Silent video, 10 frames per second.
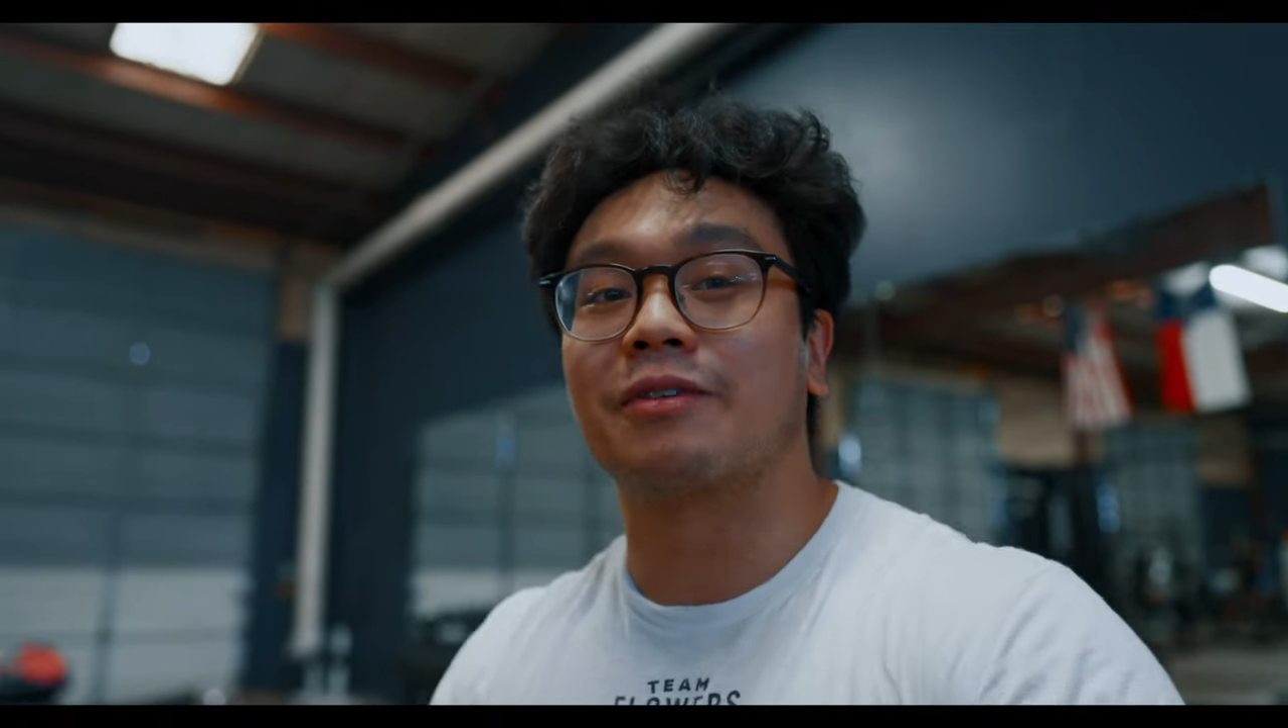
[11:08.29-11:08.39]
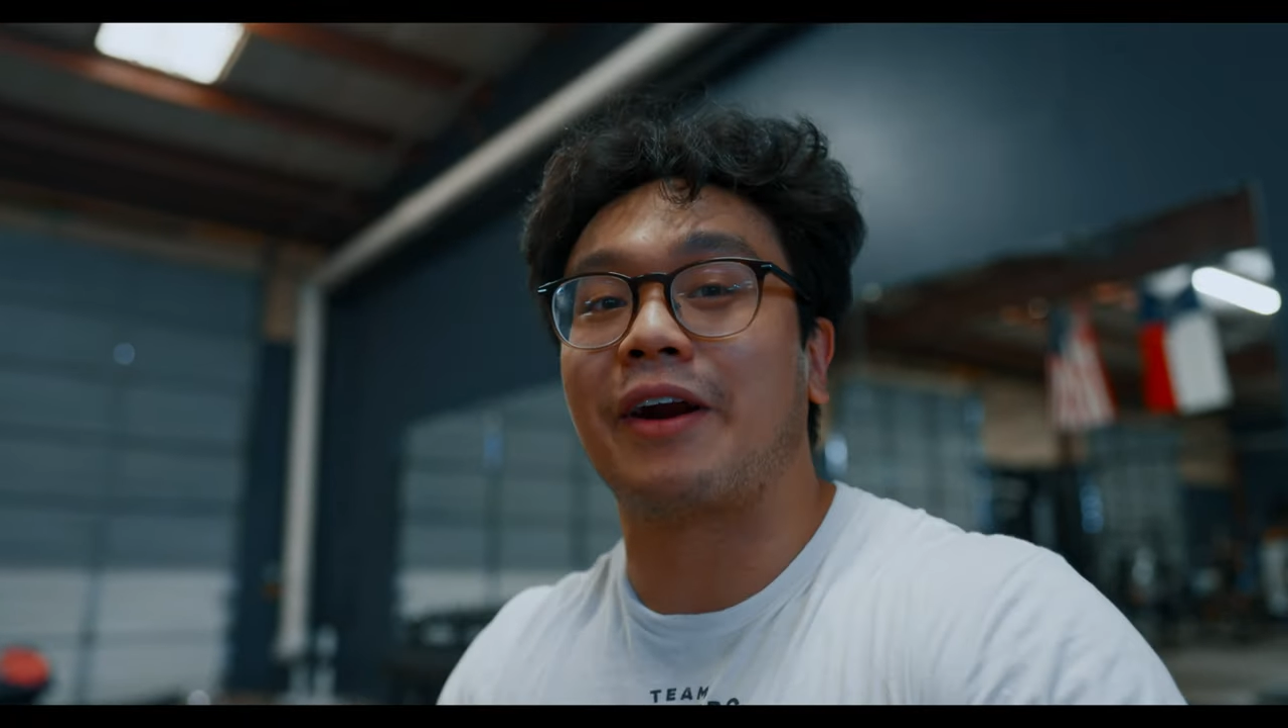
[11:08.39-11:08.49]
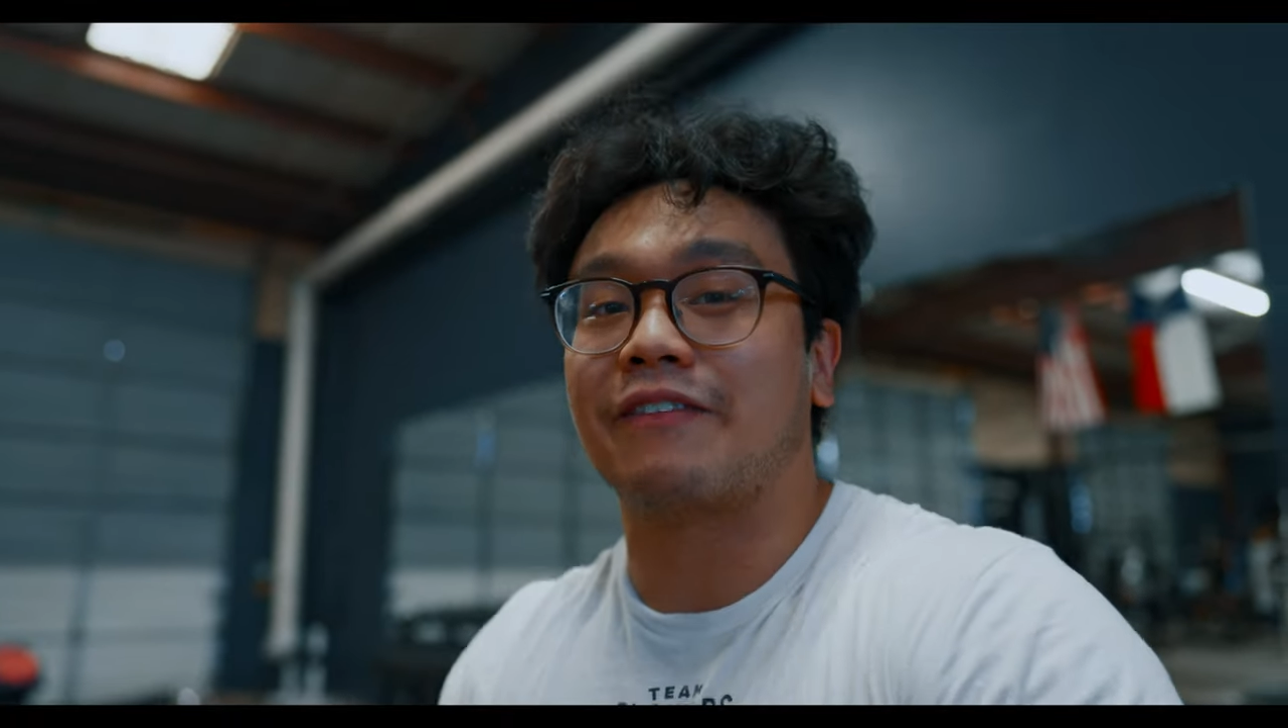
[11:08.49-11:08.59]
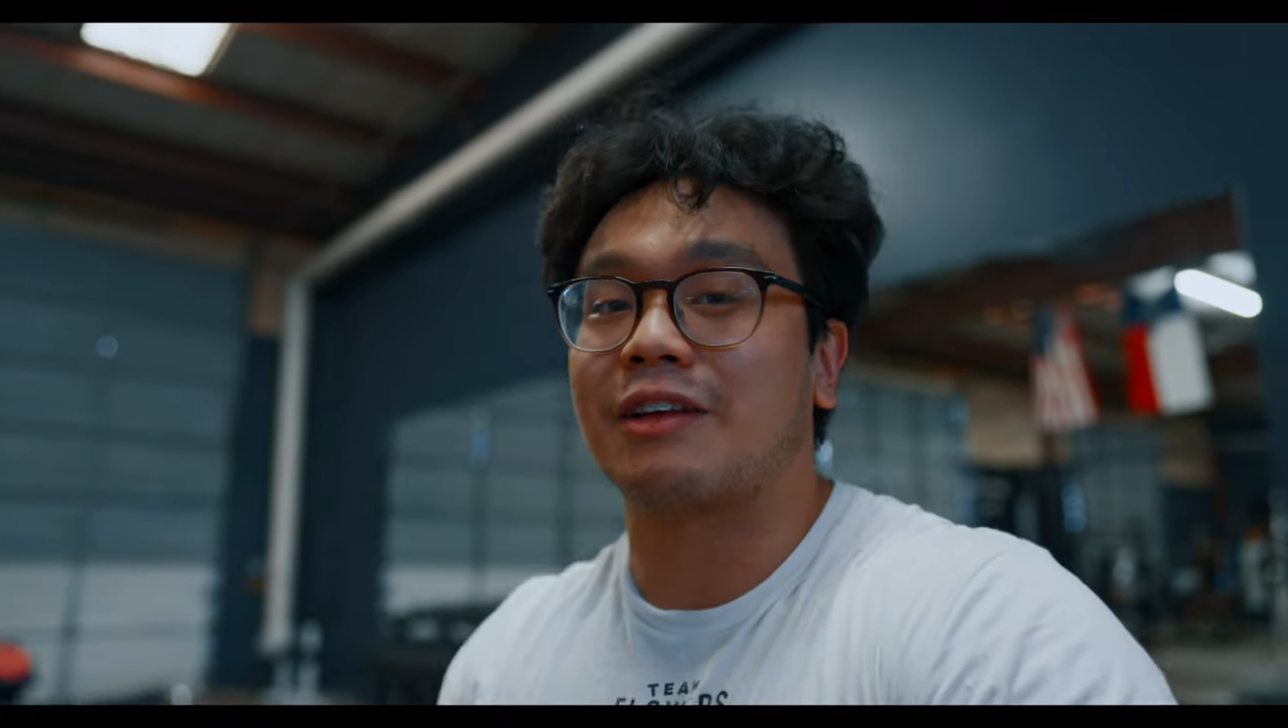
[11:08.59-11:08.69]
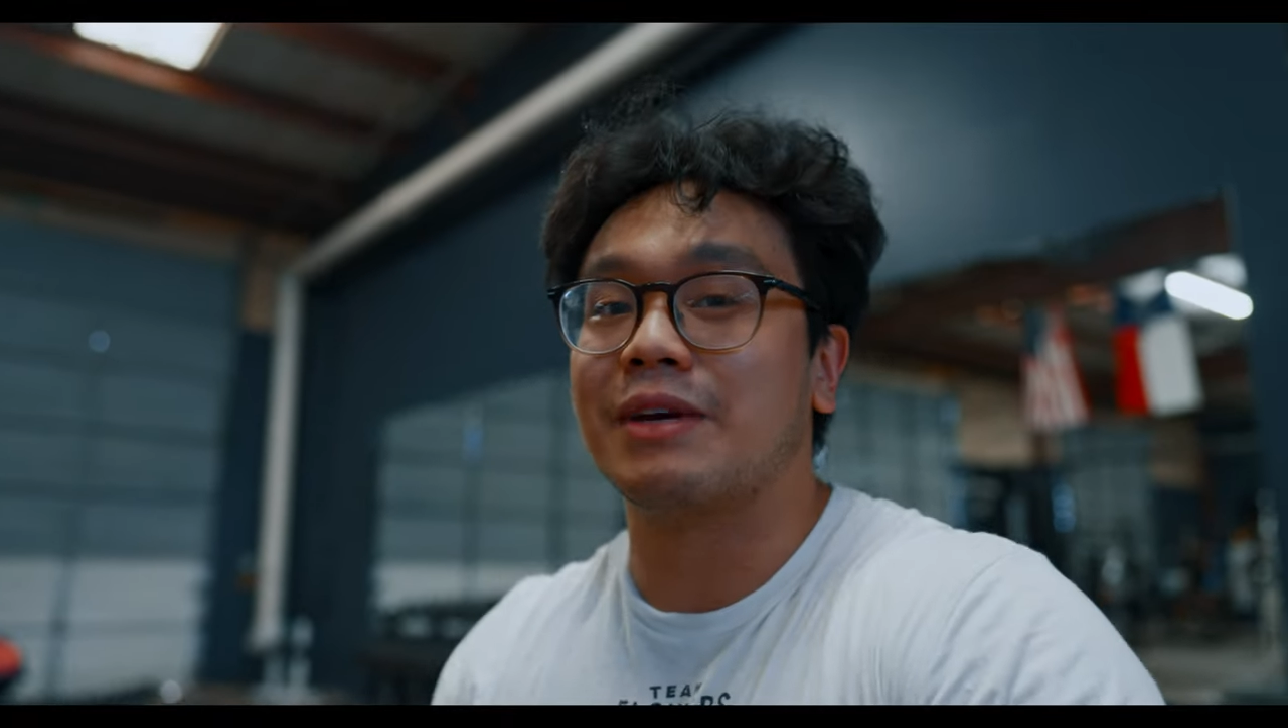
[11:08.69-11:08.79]
a
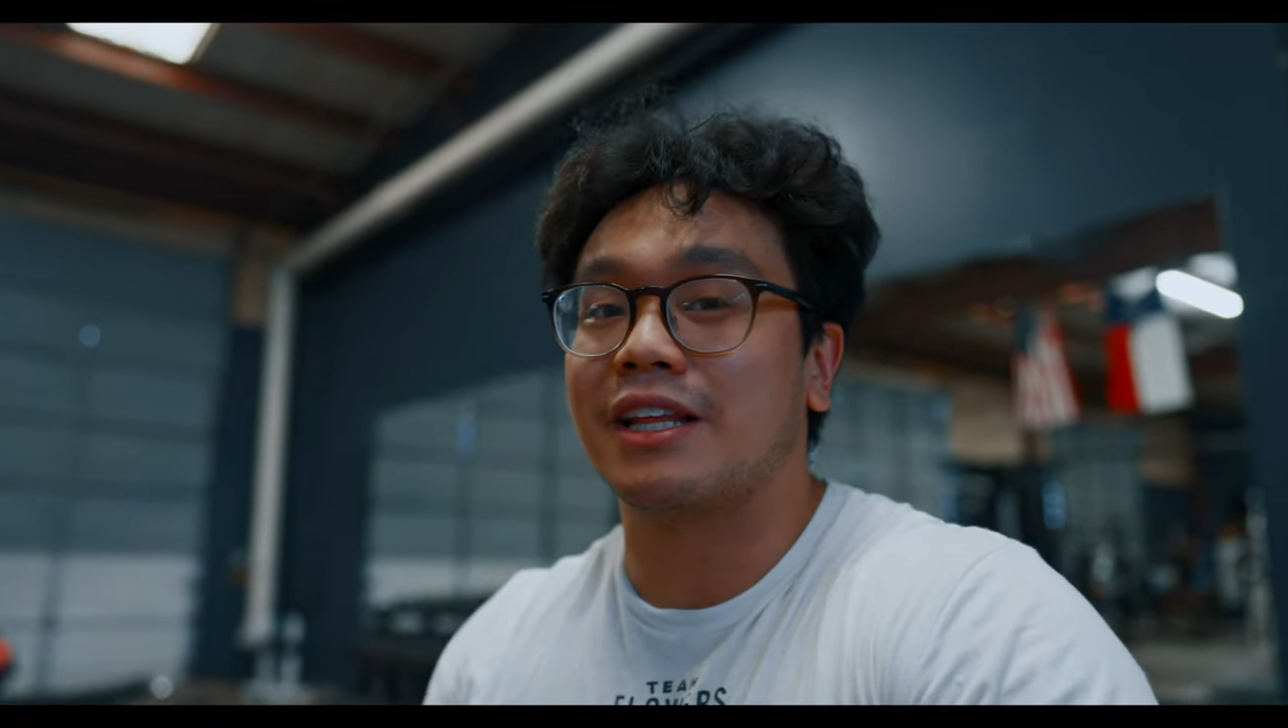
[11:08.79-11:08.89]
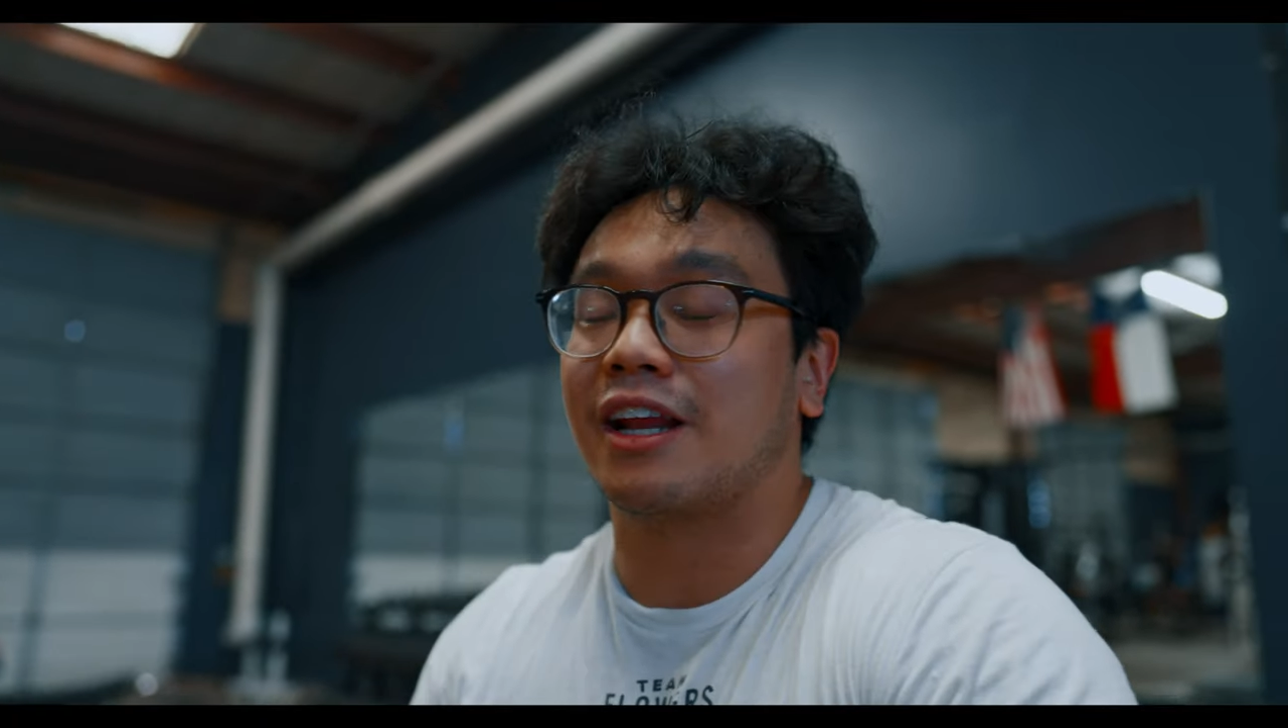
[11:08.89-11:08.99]
powerlifting meet,